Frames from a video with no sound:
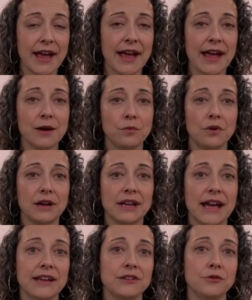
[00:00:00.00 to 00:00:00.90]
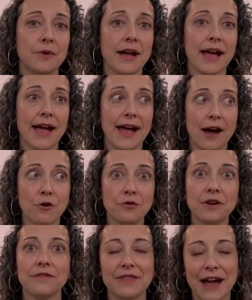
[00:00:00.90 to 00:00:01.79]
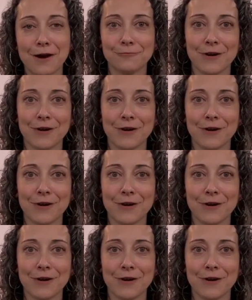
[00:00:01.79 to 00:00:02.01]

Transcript: It will get you out of that